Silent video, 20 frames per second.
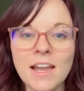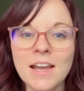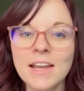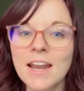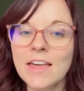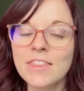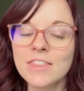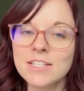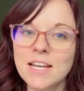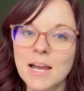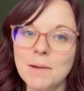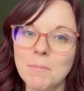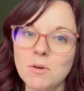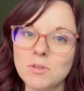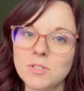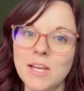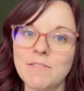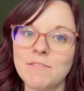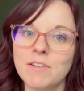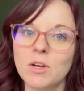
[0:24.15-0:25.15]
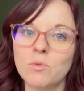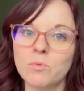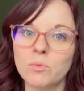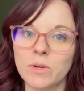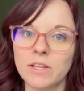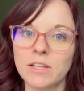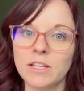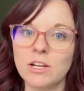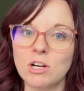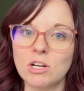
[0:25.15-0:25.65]
And at the time, I was having a
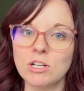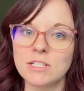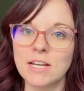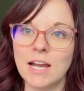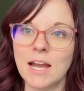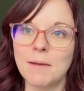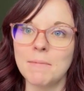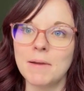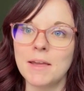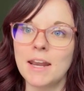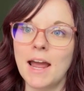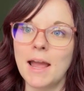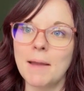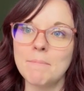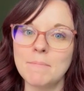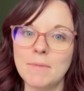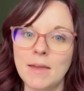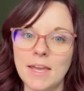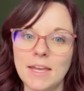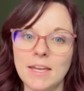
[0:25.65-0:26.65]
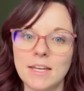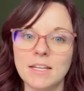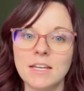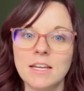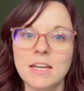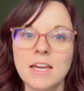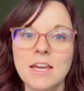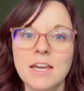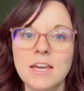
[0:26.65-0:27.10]
really hard time, and I made